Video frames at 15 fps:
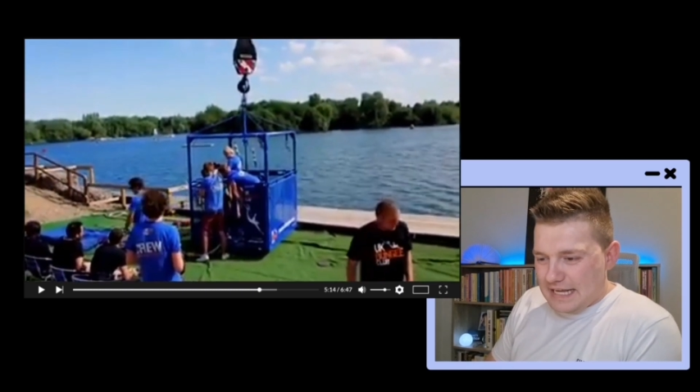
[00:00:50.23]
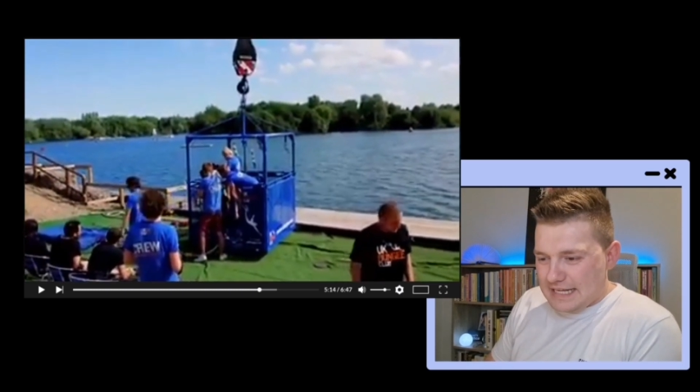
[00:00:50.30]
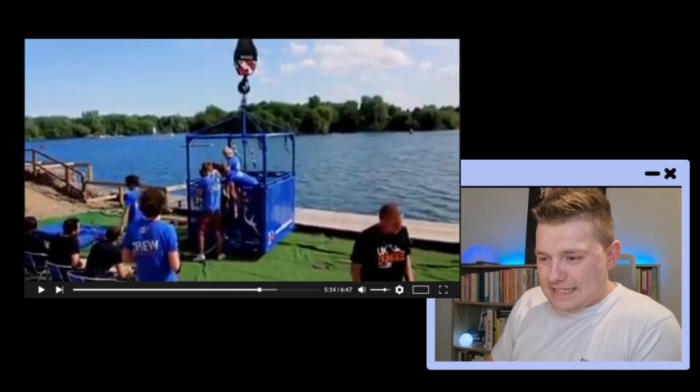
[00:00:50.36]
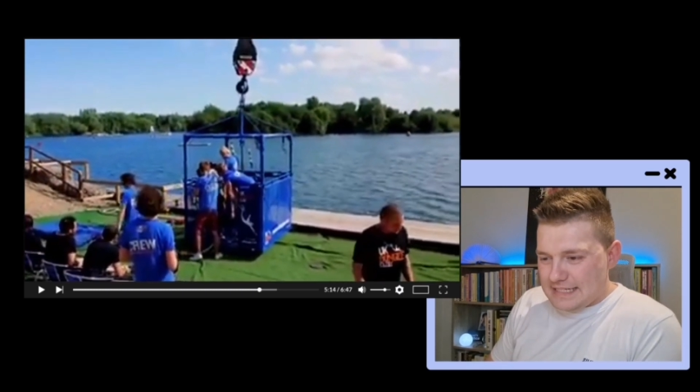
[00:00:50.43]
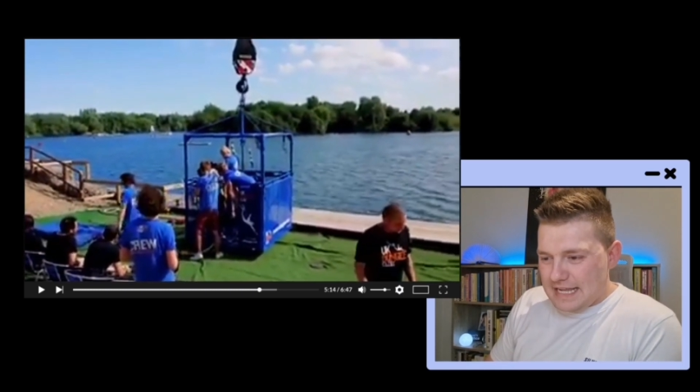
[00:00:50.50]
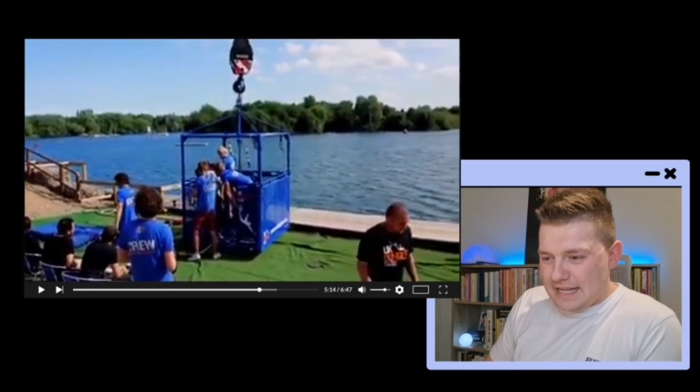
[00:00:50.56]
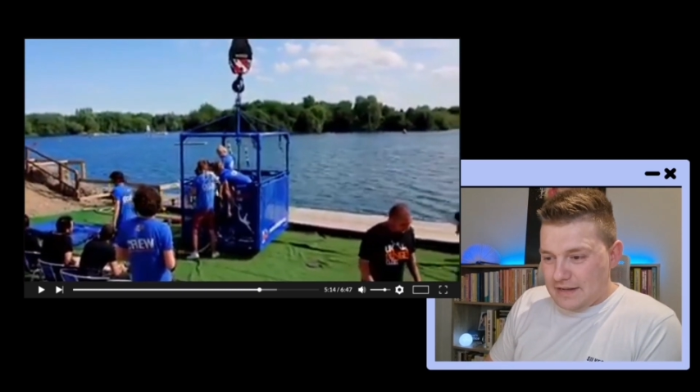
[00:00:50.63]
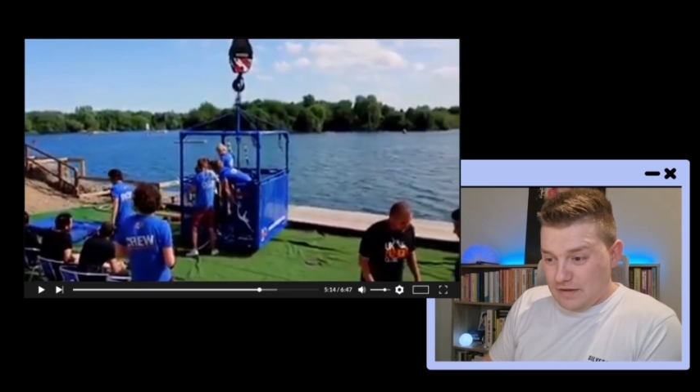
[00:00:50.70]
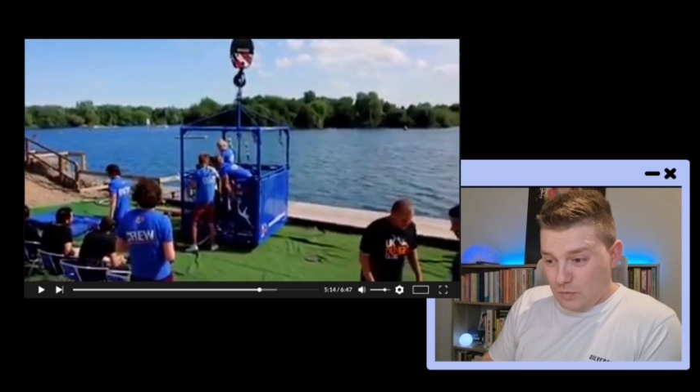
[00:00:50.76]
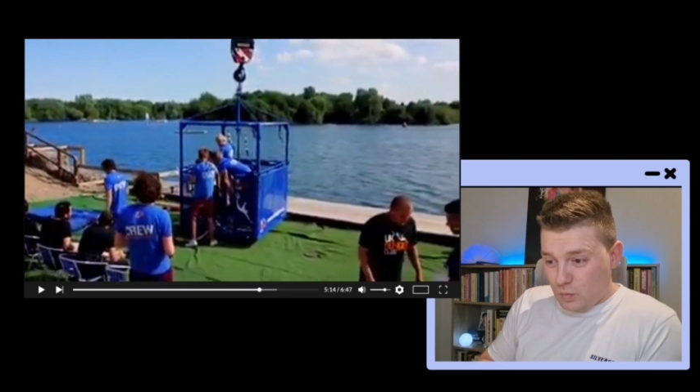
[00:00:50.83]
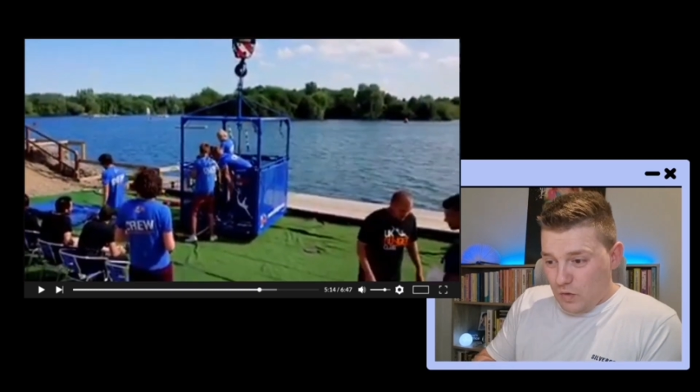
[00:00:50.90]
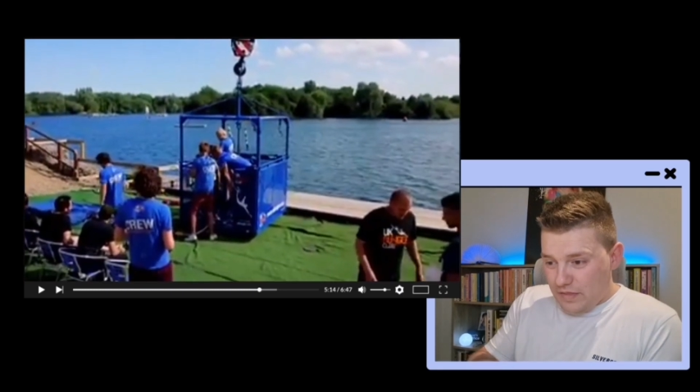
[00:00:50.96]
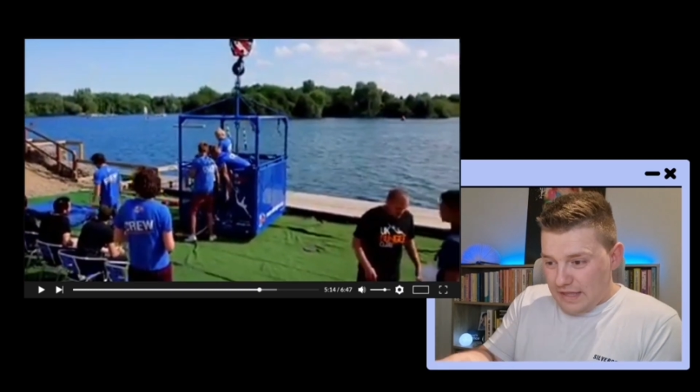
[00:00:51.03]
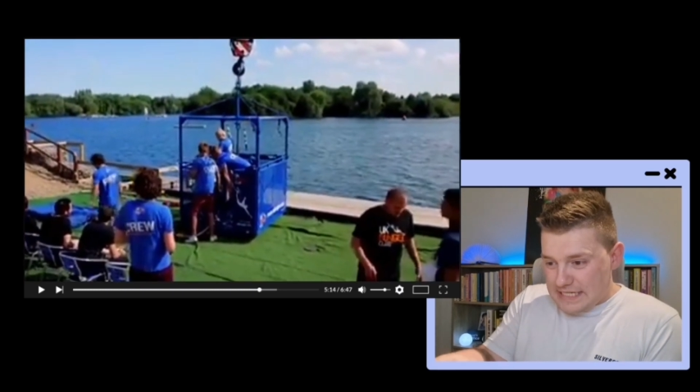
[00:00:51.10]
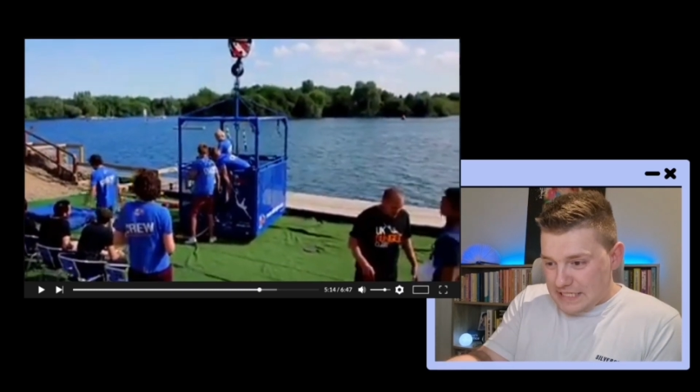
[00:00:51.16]
And then
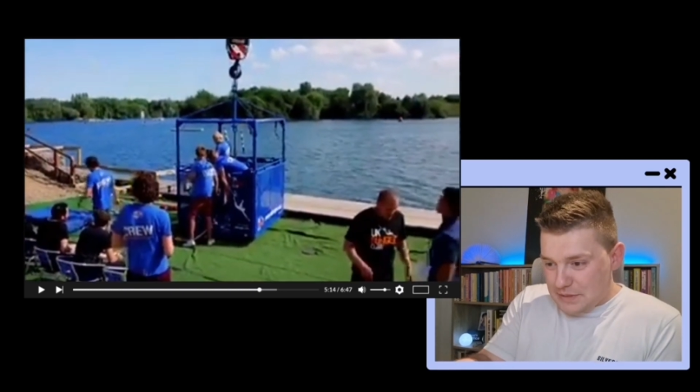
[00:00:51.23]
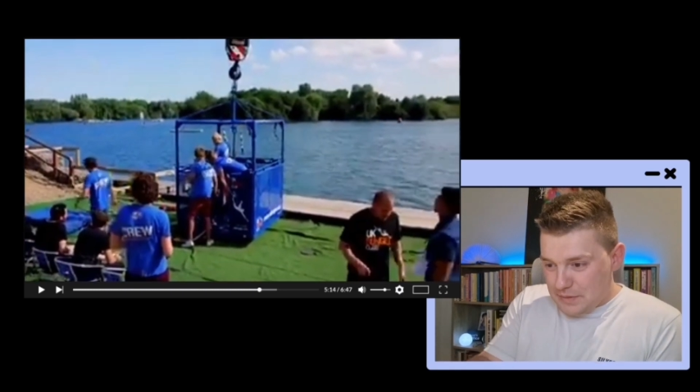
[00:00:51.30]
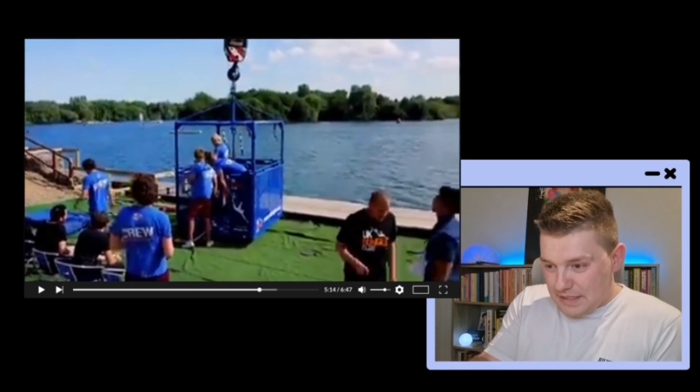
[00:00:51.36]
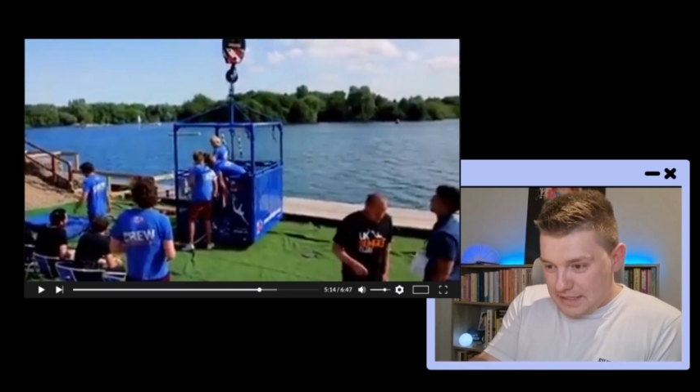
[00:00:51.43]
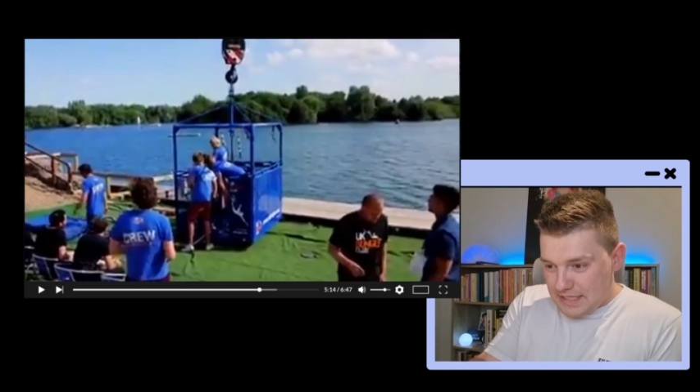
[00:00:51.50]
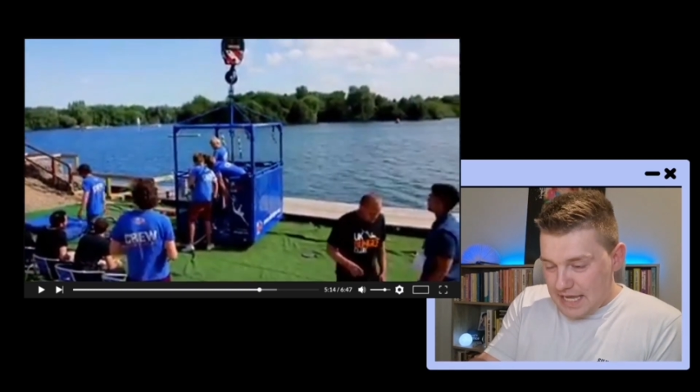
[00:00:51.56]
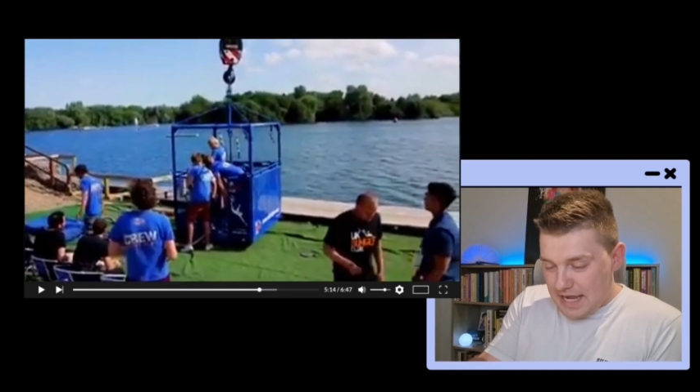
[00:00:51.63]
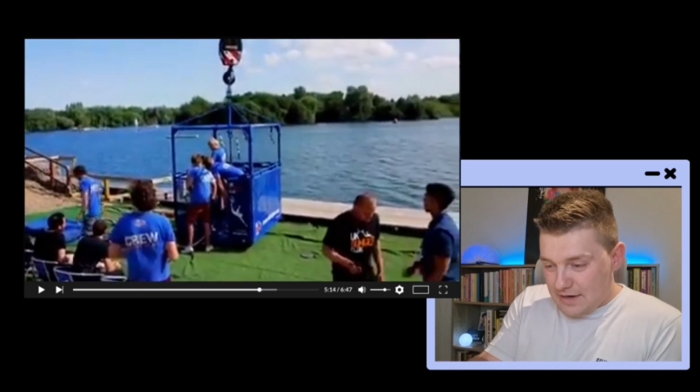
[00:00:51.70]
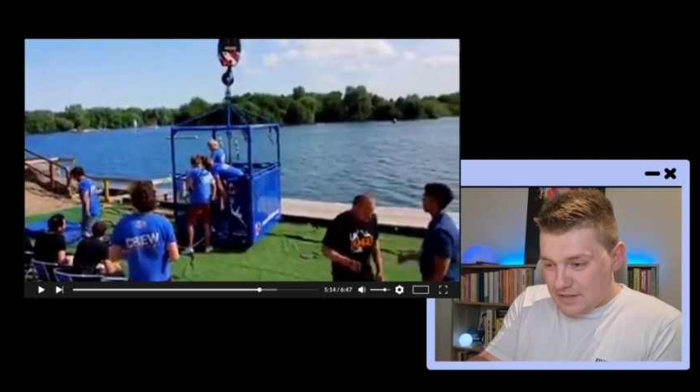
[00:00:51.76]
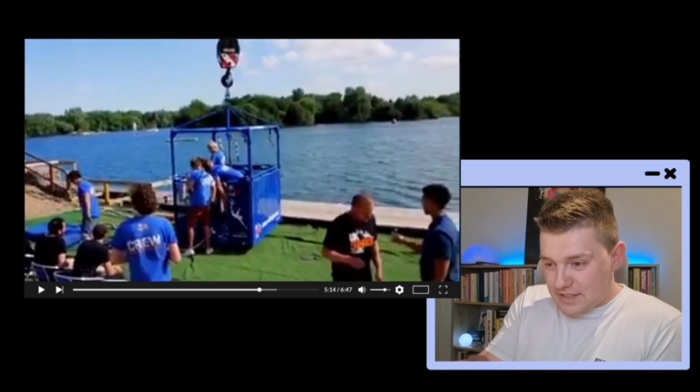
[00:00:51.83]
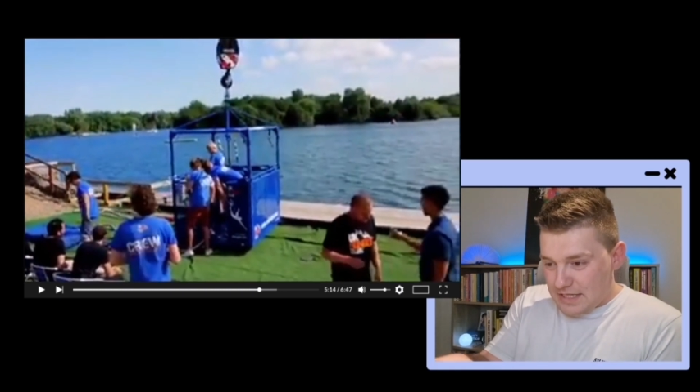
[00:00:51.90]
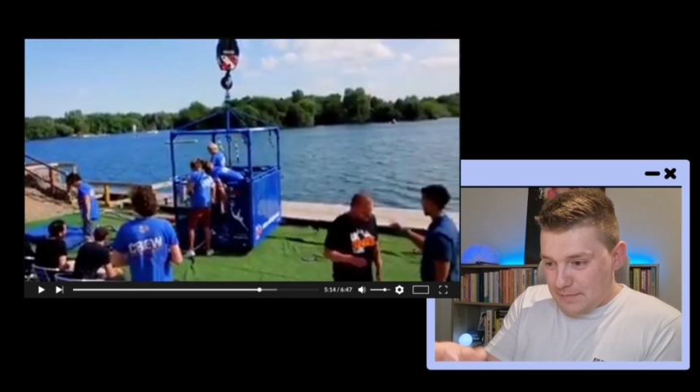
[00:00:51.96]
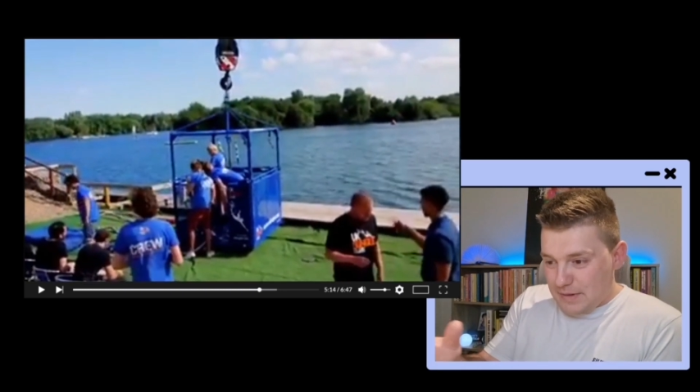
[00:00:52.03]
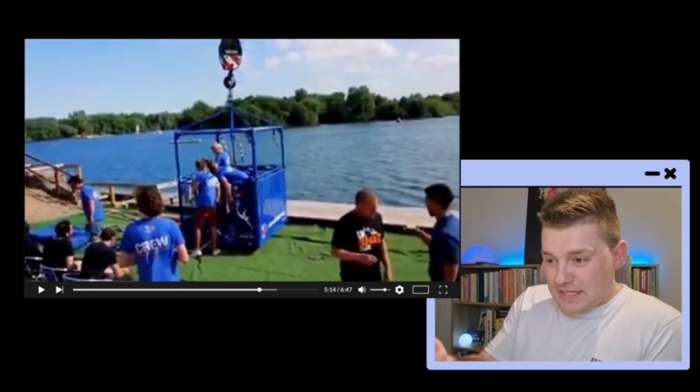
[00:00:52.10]
what they're doing there is they're